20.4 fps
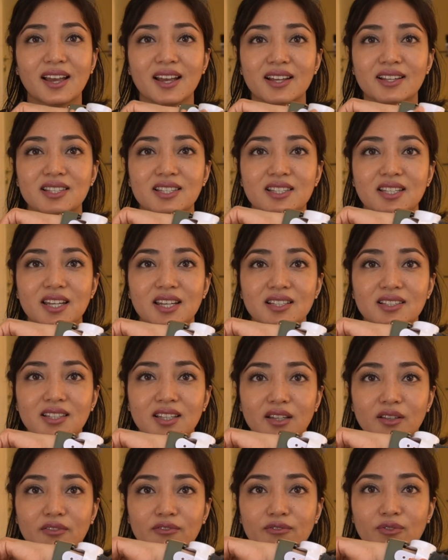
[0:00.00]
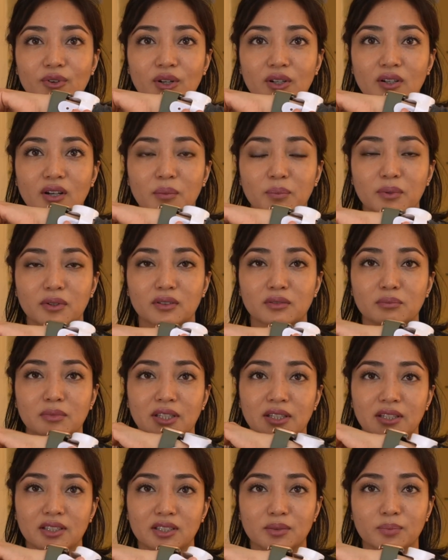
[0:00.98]
It stays in for a couple of
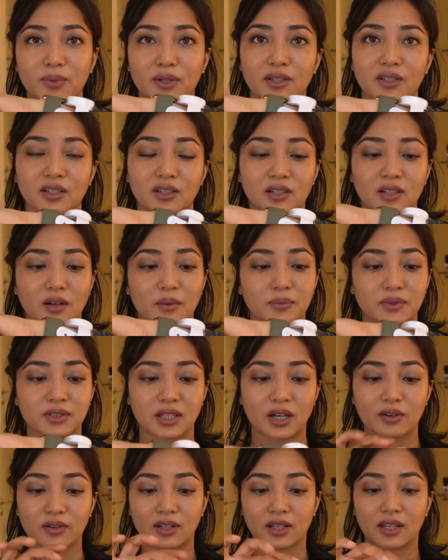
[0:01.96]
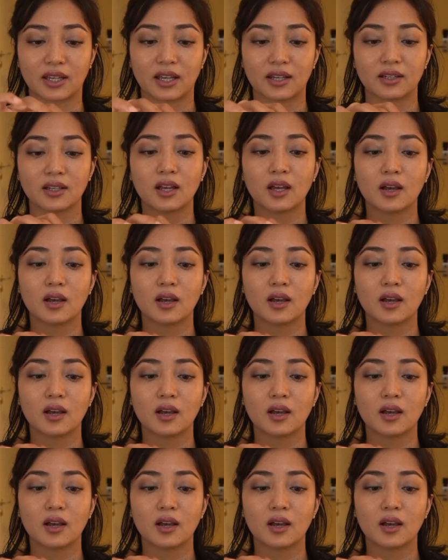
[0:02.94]
minutes, but it comes out again.